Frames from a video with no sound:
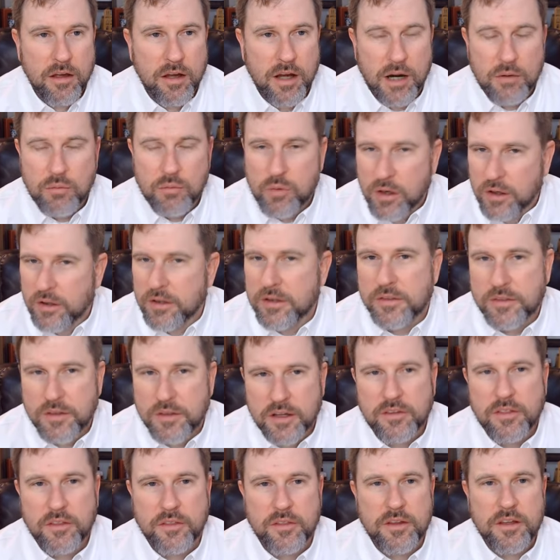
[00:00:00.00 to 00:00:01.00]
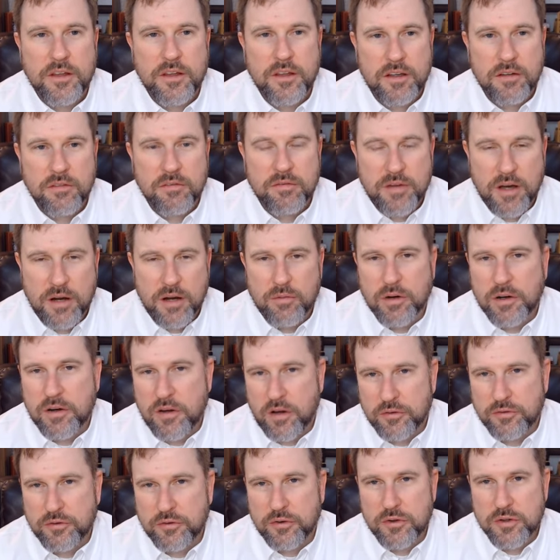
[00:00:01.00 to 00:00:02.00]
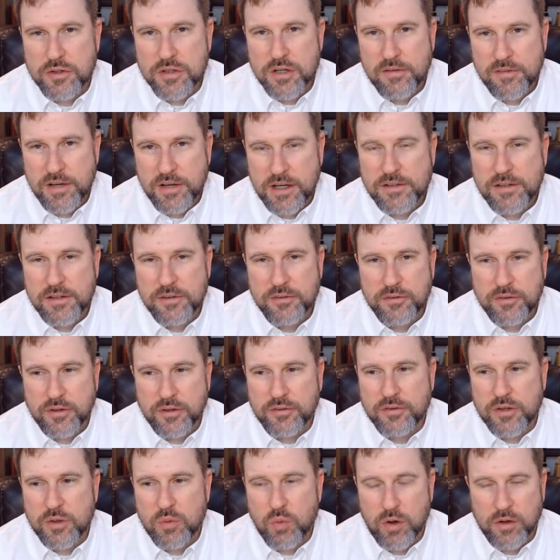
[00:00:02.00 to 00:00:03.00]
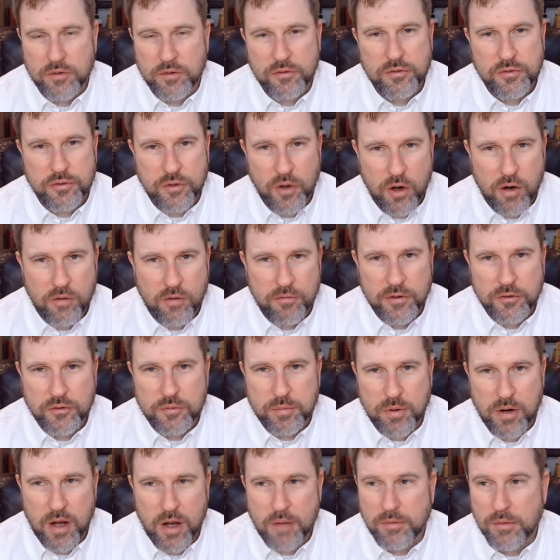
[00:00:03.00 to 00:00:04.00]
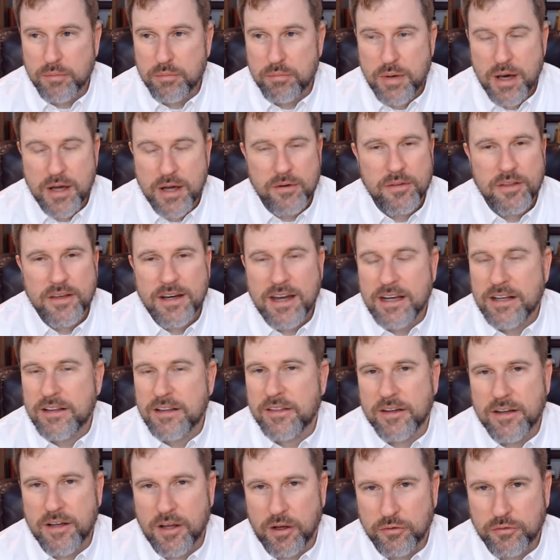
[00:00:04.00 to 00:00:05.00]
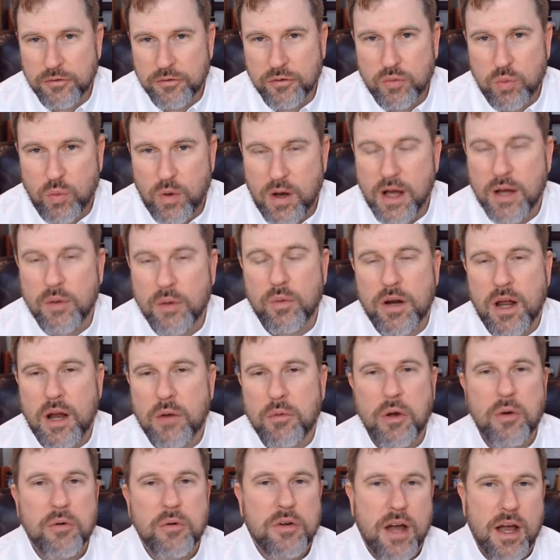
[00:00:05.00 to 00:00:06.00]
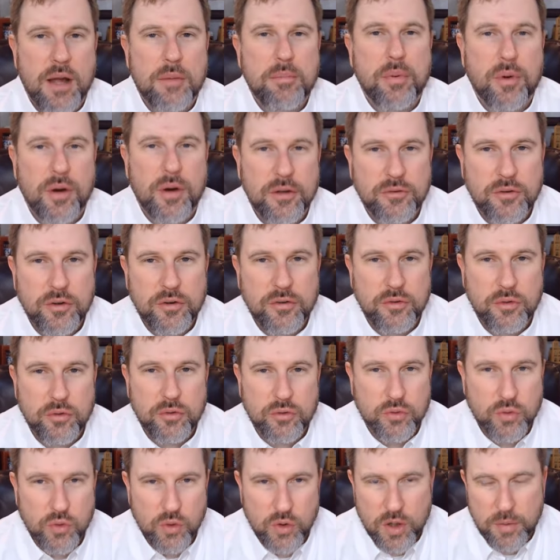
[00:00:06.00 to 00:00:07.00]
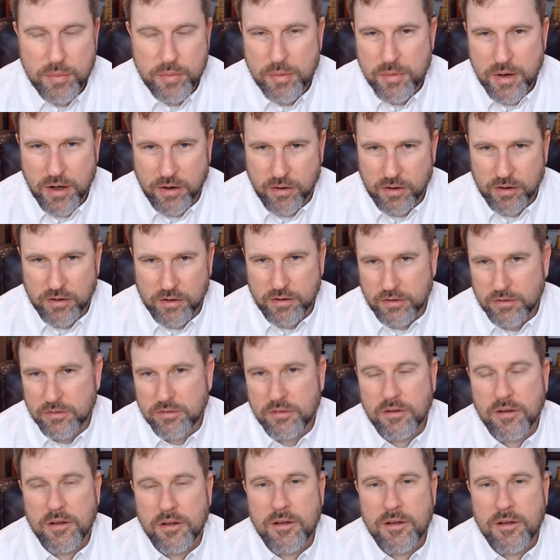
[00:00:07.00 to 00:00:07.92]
I really think that the Confederate Constitution of 1861 solved this problem better than anything else. It's why when I wrote 9 Presidents Who Screwed Up America,